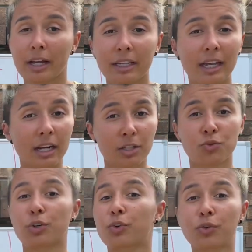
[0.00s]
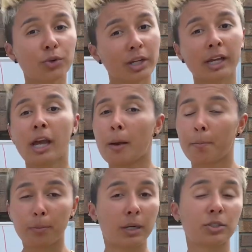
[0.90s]
get us recruiting
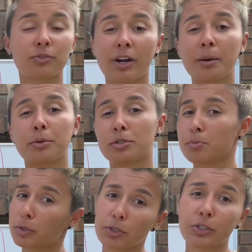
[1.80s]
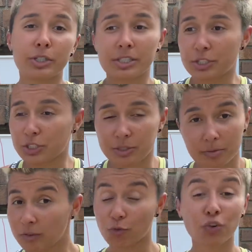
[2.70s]
muscle fibers, motor units, and just
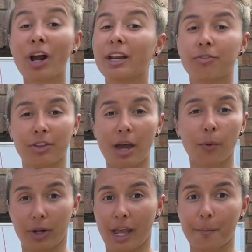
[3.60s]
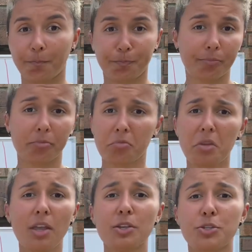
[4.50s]
ready for that workout.
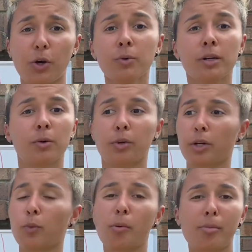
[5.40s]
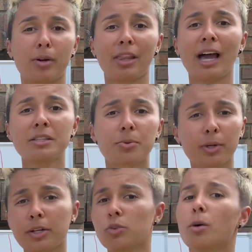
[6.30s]
So we're going to warm up our lats. We're going to do a